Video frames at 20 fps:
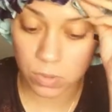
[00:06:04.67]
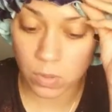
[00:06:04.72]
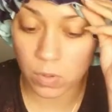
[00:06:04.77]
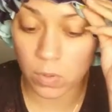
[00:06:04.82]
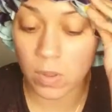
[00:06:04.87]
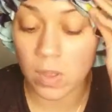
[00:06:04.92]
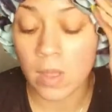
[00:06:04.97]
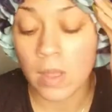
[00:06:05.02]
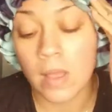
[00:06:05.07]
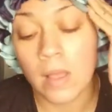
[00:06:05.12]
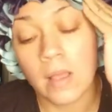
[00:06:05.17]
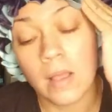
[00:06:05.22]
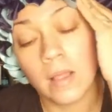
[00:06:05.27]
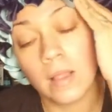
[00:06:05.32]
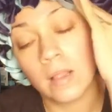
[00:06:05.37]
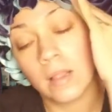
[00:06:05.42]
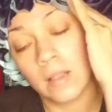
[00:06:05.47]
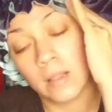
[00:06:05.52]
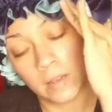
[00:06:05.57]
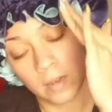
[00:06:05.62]
So
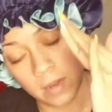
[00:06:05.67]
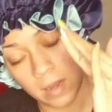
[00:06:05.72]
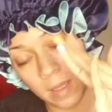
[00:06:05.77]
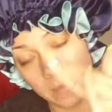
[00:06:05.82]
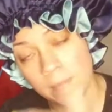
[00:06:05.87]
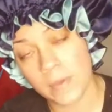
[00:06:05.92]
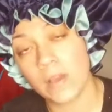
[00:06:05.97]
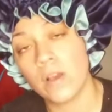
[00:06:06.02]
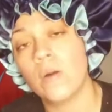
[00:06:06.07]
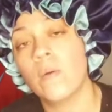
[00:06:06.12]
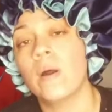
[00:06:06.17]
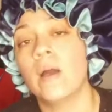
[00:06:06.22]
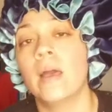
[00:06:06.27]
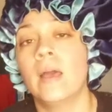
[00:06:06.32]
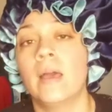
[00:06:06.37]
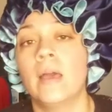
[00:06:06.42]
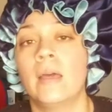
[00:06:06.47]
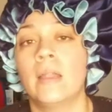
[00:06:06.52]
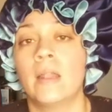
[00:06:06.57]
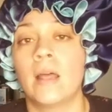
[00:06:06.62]
let me go
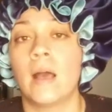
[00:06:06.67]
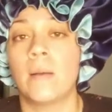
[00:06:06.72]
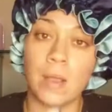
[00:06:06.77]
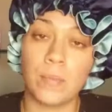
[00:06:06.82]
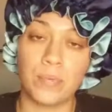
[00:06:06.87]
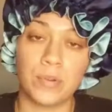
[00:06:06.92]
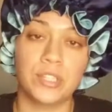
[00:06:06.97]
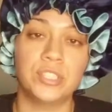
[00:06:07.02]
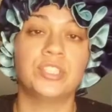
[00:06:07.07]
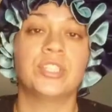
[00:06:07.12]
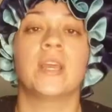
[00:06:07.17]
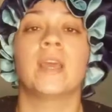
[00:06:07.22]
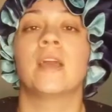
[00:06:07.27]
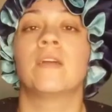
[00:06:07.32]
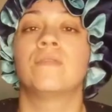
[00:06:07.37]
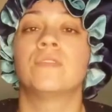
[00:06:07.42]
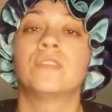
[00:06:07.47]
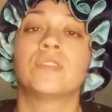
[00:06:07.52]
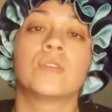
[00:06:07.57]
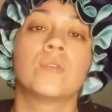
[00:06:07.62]
ahead. I appreciate
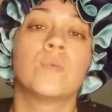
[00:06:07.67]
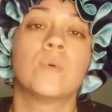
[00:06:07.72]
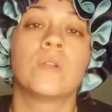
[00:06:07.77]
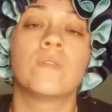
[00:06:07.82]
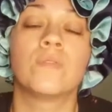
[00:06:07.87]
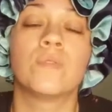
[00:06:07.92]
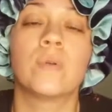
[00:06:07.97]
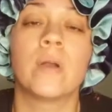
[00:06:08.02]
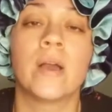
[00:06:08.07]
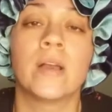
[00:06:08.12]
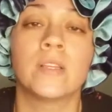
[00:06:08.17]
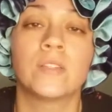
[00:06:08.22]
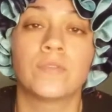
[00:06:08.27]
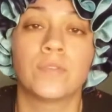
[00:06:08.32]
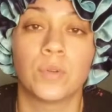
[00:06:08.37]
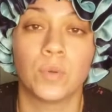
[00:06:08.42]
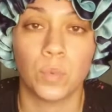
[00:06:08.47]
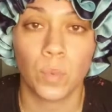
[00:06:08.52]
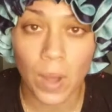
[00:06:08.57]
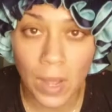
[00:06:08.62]
every single one of you guys
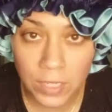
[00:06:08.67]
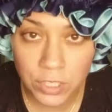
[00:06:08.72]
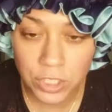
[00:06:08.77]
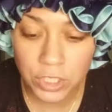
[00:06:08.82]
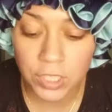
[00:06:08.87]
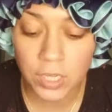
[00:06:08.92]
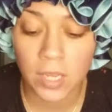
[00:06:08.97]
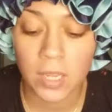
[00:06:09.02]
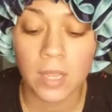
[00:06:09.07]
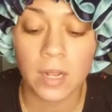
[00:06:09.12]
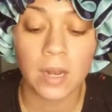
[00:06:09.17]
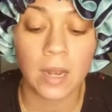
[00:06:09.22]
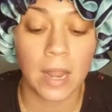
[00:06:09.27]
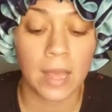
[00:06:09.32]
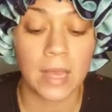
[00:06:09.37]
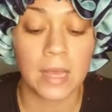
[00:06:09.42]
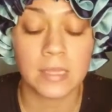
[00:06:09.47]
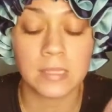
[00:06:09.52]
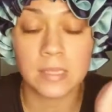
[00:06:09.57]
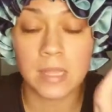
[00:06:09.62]
for watching.
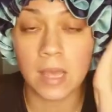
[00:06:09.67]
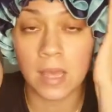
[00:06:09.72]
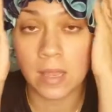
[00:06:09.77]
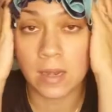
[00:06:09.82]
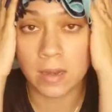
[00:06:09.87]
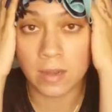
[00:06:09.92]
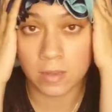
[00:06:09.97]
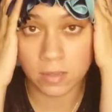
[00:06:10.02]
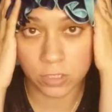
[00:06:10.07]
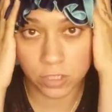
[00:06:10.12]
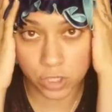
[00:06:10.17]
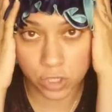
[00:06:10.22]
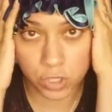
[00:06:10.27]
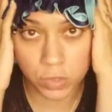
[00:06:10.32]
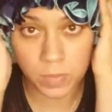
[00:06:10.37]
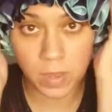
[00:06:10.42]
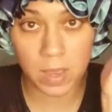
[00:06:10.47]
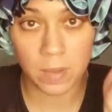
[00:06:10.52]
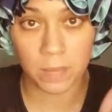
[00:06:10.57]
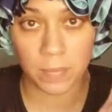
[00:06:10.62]
Like I said,
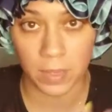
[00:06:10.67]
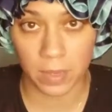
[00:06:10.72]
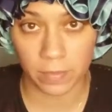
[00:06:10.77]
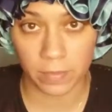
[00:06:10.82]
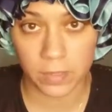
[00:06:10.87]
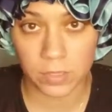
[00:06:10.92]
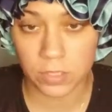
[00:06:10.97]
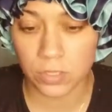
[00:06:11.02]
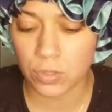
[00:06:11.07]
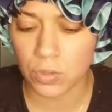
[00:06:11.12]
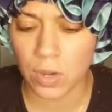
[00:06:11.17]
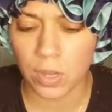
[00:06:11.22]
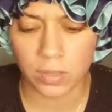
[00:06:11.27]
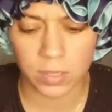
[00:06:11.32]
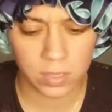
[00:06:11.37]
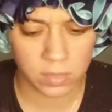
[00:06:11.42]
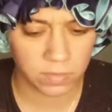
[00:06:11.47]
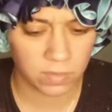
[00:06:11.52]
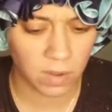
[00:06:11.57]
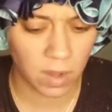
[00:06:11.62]
excuse my appearance
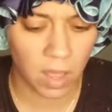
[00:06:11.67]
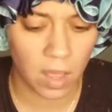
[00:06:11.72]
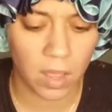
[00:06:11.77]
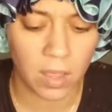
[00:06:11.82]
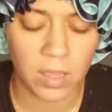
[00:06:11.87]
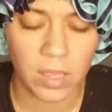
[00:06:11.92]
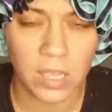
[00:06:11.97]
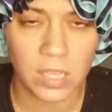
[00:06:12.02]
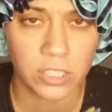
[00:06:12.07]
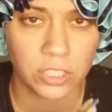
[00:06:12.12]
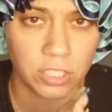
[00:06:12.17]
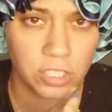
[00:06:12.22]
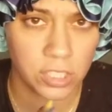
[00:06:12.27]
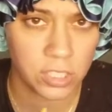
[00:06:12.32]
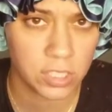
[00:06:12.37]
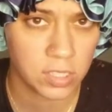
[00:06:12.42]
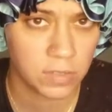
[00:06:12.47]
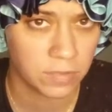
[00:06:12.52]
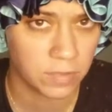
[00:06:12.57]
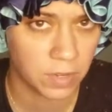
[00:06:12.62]
throughout this vlog, it's
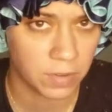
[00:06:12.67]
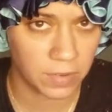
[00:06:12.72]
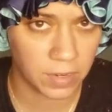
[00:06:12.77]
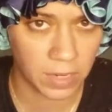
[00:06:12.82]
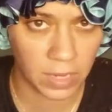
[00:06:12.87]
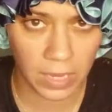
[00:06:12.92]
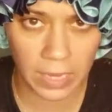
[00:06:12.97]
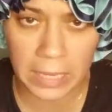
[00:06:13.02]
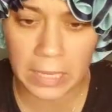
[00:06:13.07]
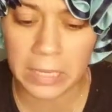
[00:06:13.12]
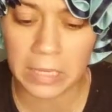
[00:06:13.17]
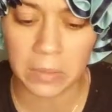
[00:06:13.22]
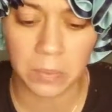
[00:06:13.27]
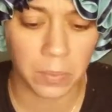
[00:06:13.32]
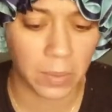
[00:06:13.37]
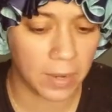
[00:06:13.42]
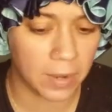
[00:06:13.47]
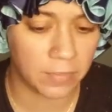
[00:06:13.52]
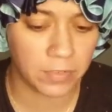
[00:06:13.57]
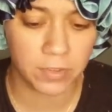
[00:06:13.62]
just a very like
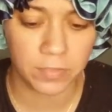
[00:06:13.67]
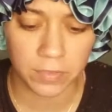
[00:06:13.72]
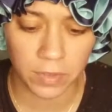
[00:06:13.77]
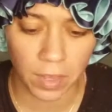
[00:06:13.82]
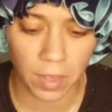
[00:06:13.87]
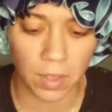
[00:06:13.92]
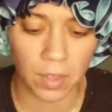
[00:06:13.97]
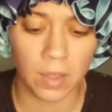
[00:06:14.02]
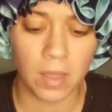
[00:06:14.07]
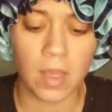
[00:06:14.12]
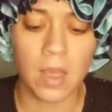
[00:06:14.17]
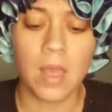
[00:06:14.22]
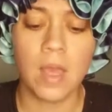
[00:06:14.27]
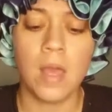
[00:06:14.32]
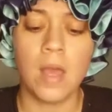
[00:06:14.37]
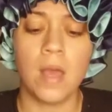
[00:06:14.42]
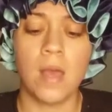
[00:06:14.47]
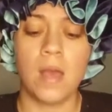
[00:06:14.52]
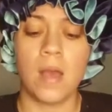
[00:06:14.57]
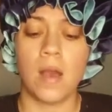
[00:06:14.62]
whatever vlog.
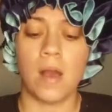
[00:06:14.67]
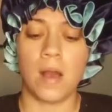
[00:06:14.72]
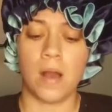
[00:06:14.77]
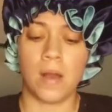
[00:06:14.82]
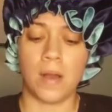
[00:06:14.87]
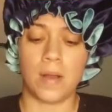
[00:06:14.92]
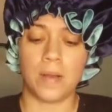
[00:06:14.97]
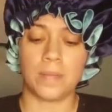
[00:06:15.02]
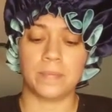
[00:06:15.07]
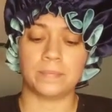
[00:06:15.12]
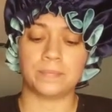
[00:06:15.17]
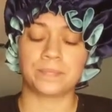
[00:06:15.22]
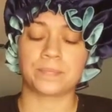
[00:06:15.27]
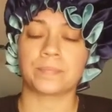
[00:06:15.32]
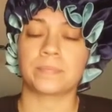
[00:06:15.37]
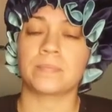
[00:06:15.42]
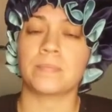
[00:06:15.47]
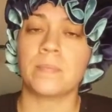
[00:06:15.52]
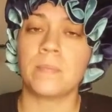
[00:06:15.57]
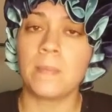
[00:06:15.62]
I'm
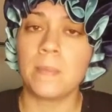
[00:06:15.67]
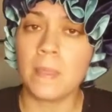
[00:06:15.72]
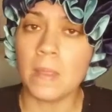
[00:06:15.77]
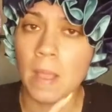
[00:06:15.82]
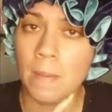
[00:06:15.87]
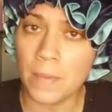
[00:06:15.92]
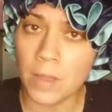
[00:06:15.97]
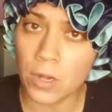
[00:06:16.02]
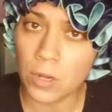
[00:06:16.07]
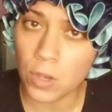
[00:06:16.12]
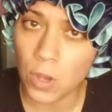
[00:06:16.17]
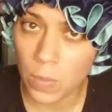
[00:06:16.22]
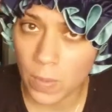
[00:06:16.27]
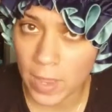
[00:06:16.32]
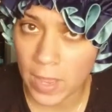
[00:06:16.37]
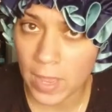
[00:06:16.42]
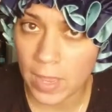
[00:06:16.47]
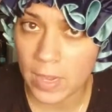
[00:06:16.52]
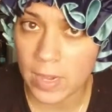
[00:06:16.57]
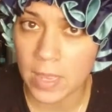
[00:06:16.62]
gonna go
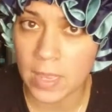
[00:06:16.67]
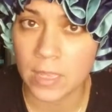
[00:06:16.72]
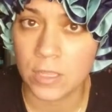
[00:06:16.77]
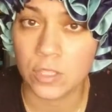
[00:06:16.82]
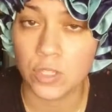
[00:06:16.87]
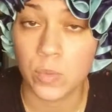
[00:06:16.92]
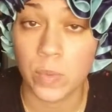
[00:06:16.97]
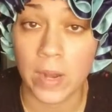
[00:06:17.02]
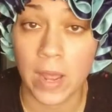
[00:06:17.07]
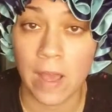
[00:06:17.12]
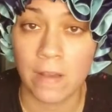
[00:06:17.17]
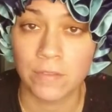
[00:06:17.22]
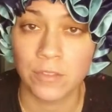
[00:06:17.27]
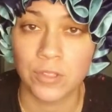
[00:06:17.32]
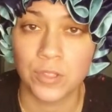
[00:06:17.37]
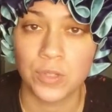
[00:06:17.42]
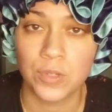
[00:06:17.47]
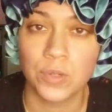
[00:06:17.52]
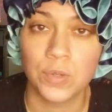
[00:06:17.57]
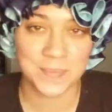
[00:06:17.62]
ahead and do what I have to
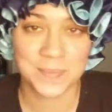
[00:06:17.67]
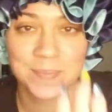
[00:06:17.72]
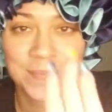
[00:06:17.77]
do.